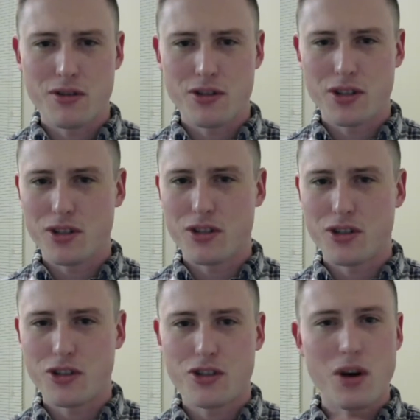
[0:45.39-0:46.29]
just
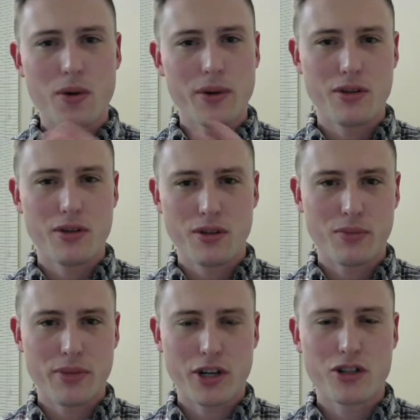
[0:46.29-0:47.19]
showing you
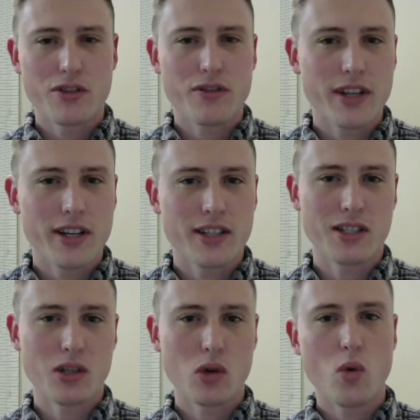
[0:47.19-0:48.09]
little pictures of things
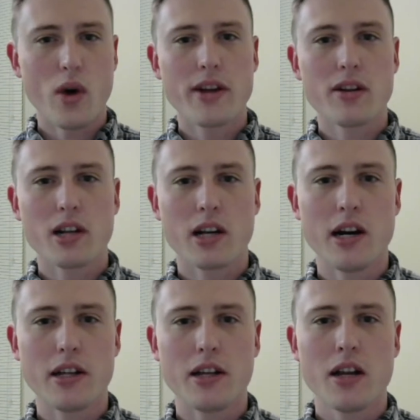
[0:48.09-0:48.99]
isn't quite going to
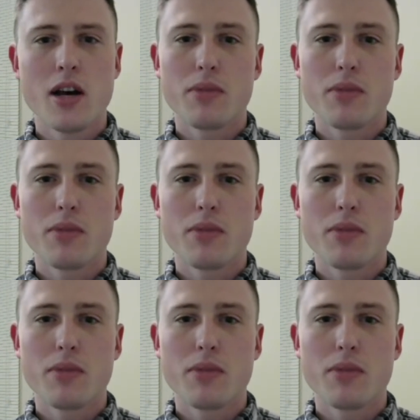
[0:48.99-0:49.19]
cut it,